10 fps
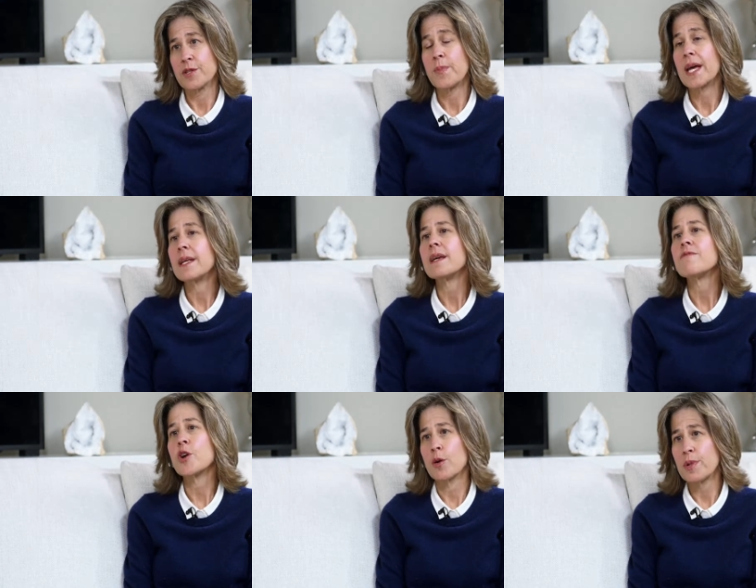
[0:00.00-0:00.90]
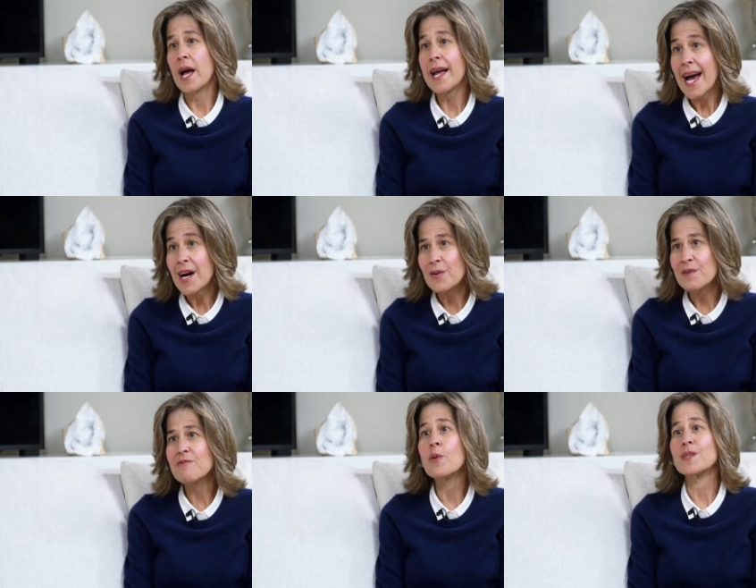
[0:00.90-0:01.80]
depending if they're applying out
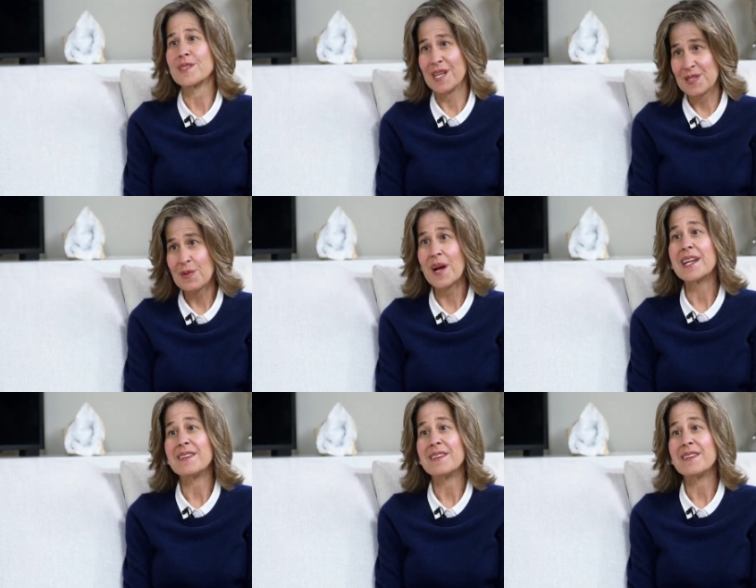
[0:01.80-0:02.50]
for sixth grade,